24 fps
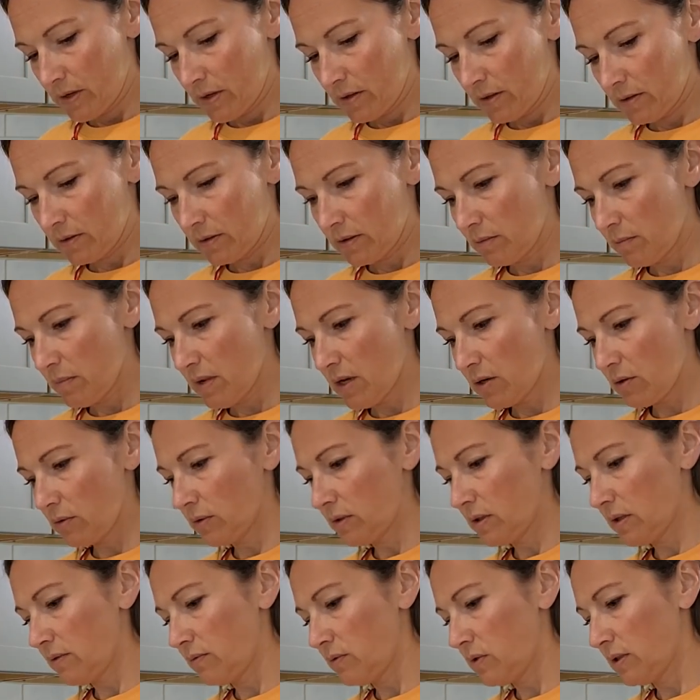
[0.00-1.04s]
The
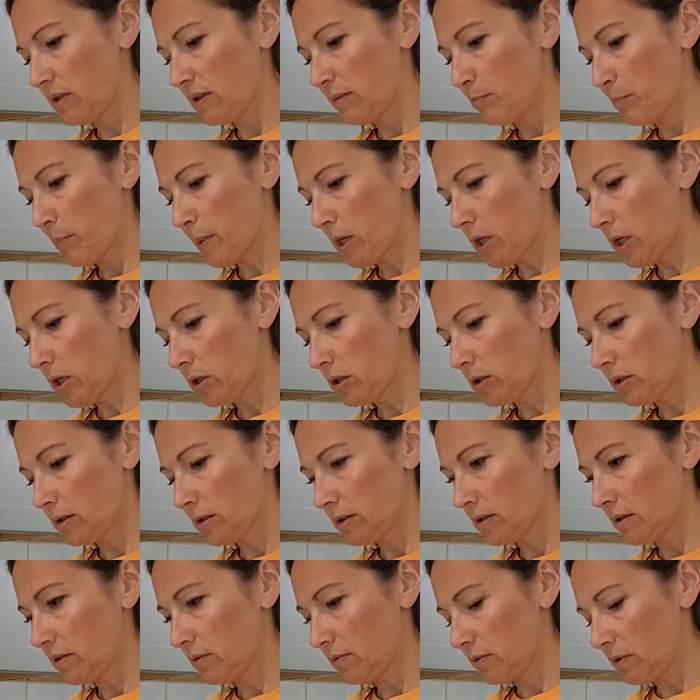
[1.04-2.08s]
tomatoes have just
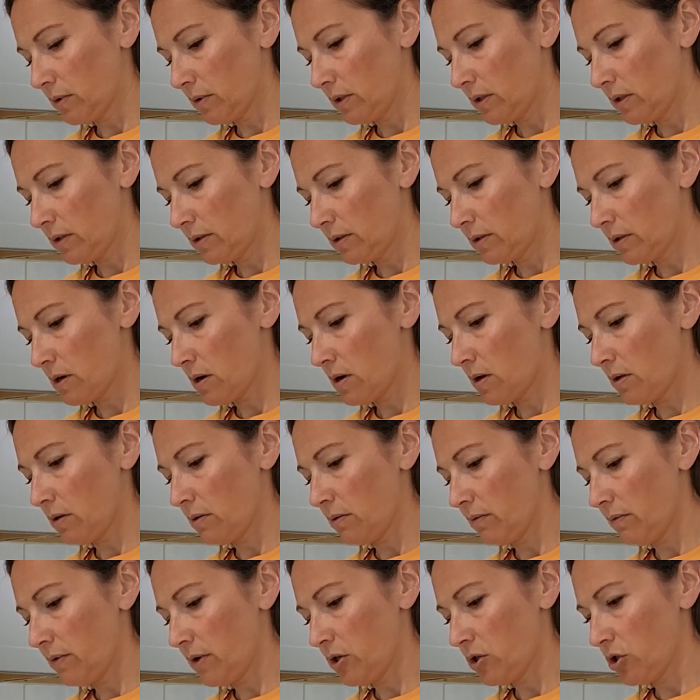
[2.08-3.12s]
burst and released all
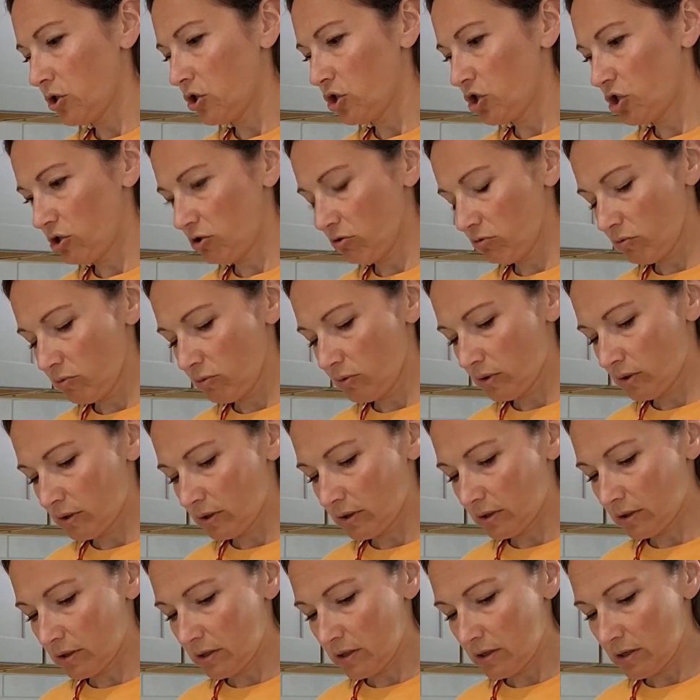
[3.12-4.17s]
of their
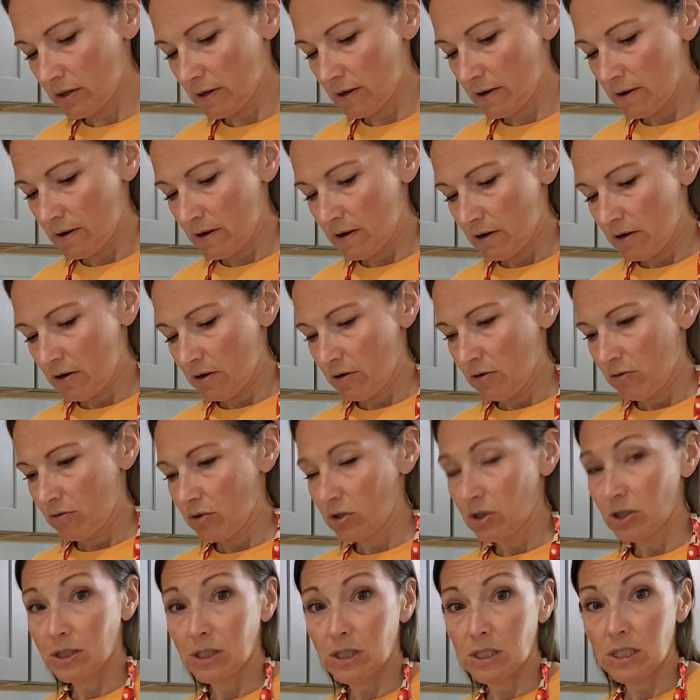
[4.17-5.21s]
juice.
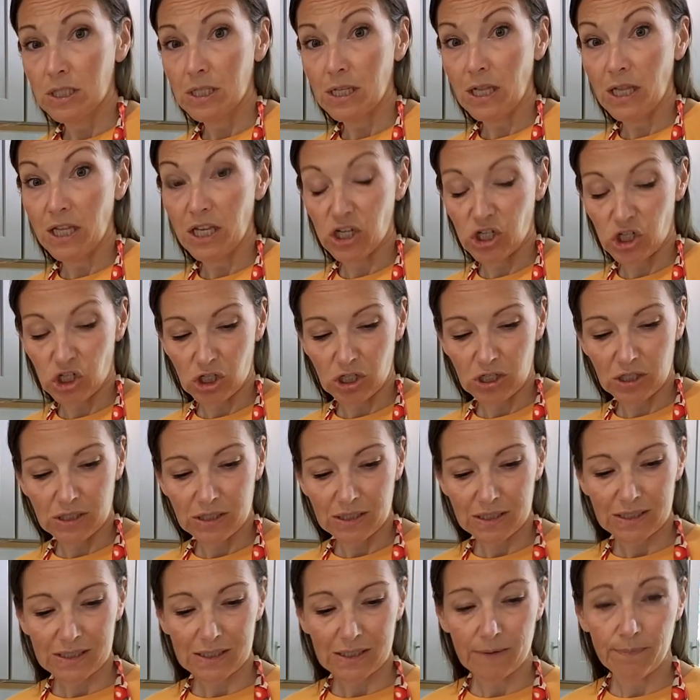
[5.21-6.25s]
Just
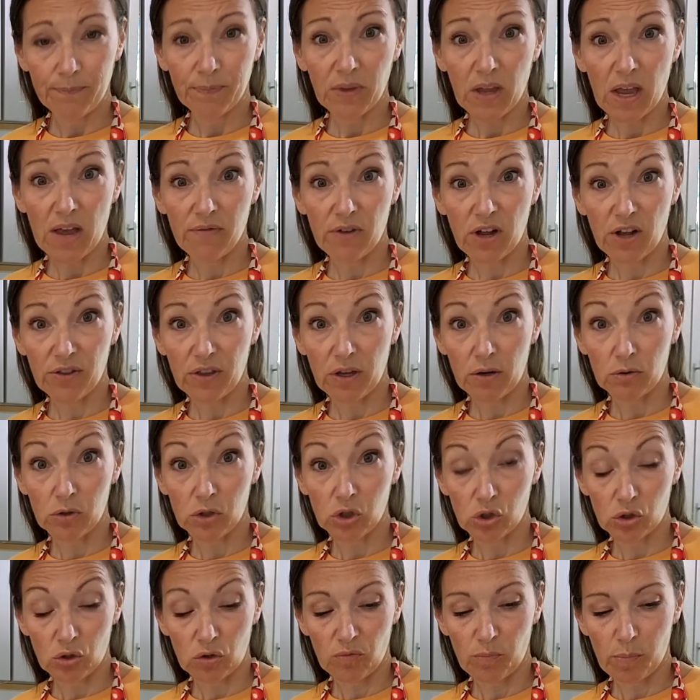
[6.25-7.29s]
delicious. I've got that
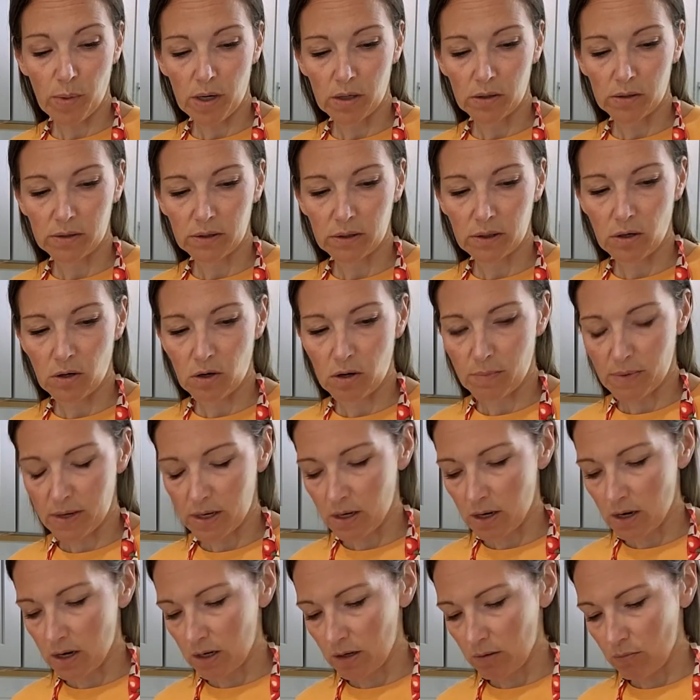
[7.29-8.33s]
reserve parsley here on my
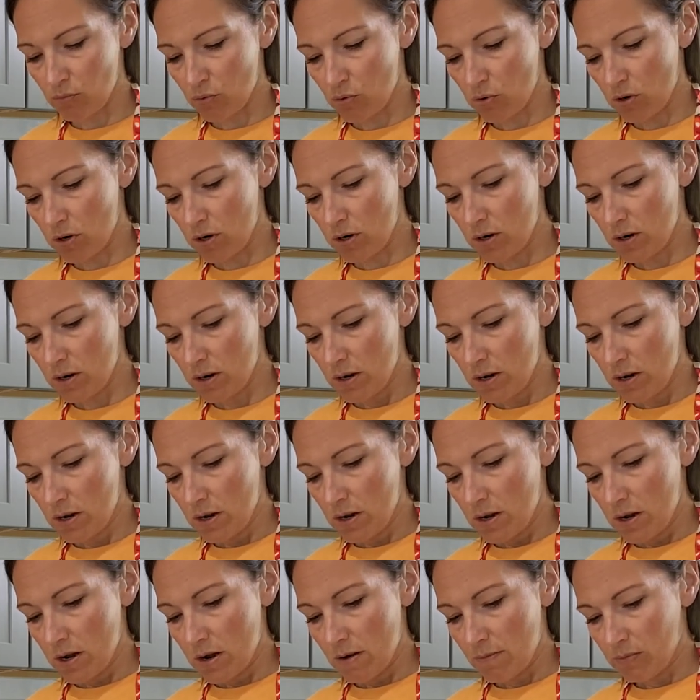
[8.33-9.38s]
cutting board.
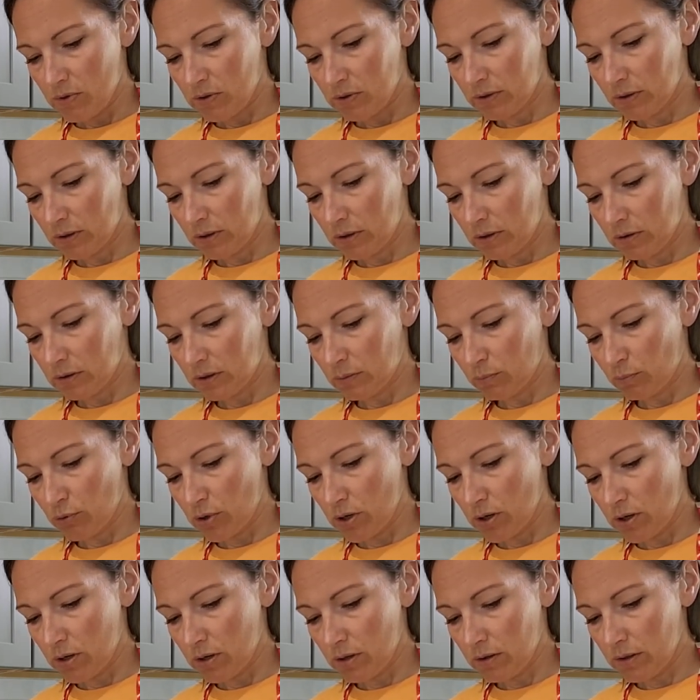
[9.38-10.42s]
I'm just going to
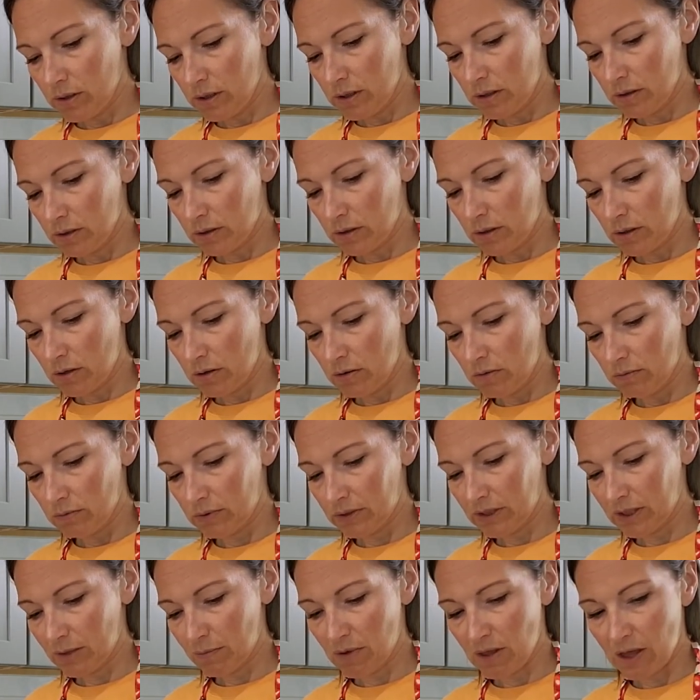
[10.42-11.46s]
sprinkle it with
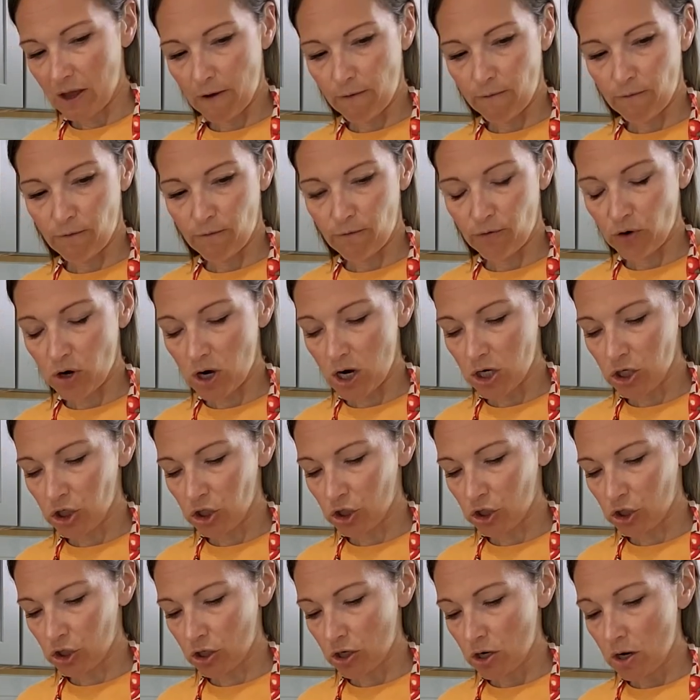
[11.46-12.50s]
some of that
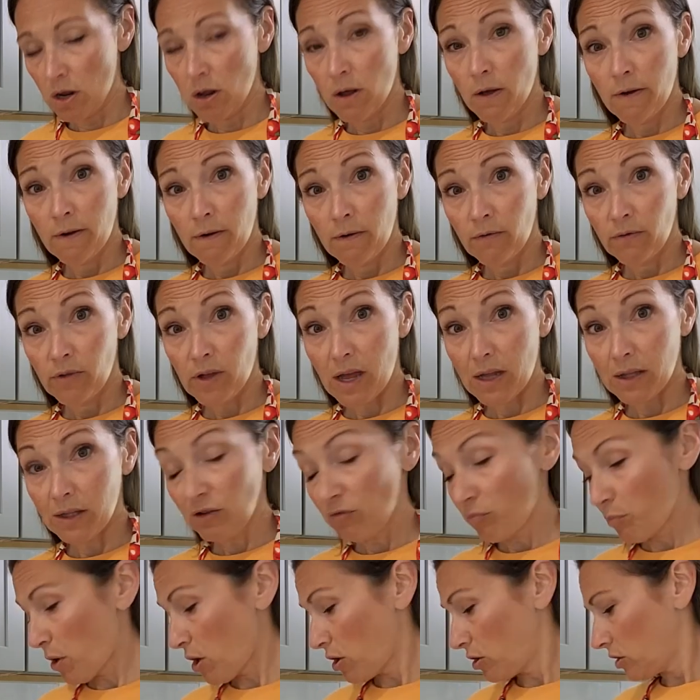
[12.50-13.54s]
fresh flat
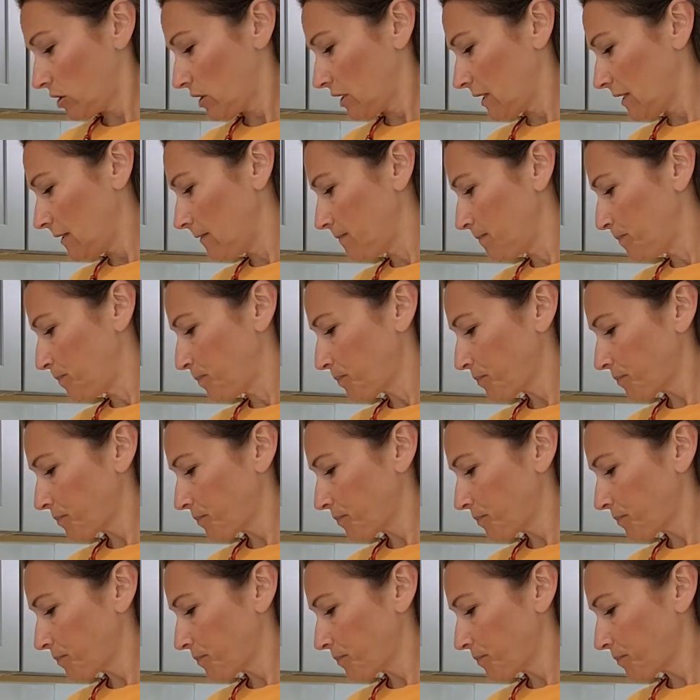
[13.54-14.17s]
leaf parsley.